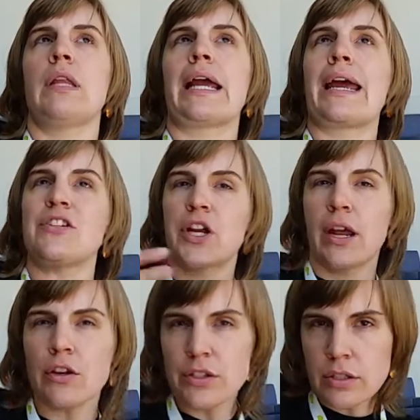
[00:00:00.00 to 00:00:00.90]
like
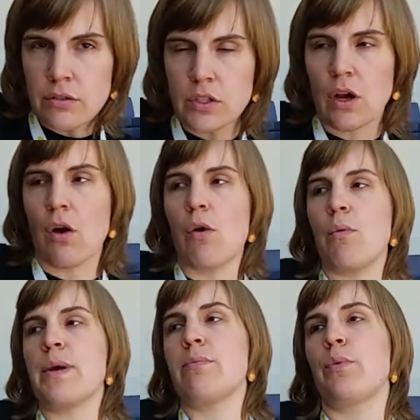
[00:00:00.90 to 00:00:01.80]
educators,
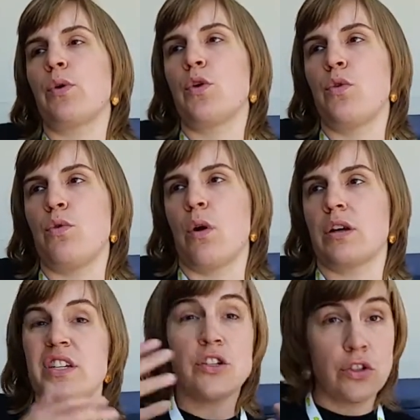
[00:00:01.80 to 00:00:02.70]
so people who
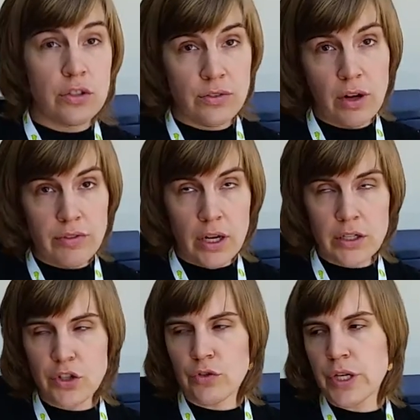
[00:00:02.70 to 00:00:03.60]
are teachers of
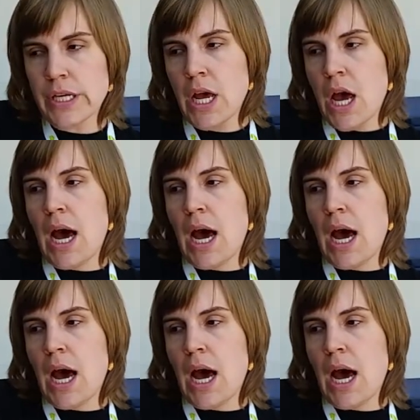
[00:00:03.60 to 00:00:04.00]
young children.